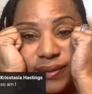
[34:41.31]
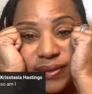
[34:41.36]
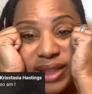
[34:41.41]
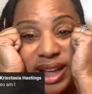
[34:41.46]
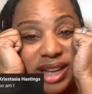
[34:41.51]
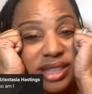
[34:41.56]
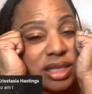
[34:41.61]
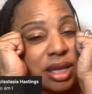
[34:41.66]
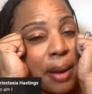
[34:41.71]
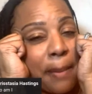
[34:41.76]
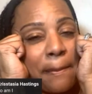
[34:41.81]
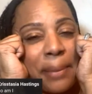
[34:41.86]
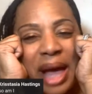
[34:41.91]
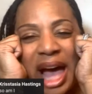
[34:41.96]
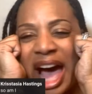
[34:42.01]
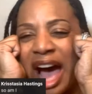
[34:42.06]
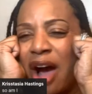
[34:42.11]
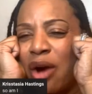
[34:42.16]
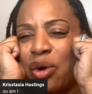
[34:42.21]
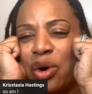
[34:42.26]
that's a
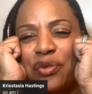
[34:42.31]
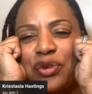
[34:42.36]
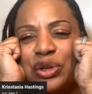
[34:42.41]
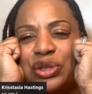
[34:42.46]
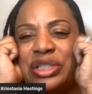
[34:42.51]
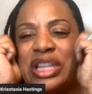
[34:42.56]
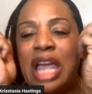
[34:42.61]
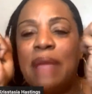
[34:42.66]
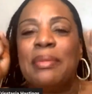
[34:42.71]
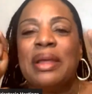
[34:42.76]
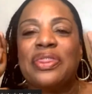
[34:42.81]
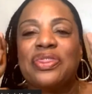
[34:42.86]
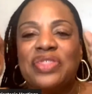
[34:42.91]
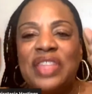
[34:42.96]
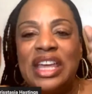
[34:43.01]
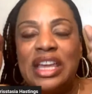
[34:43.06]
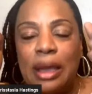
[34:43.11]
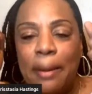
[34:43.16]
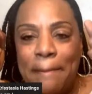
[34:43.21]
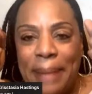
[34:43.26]
powerful statement.
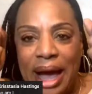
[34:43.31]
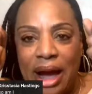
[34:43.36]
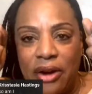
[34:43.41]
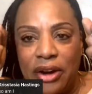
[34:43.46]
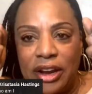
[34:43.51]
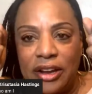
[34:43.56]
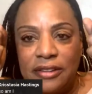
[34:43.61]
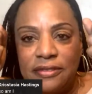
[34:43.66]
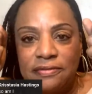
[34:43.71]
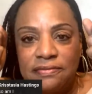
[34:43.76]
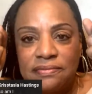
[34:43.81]
Think about it.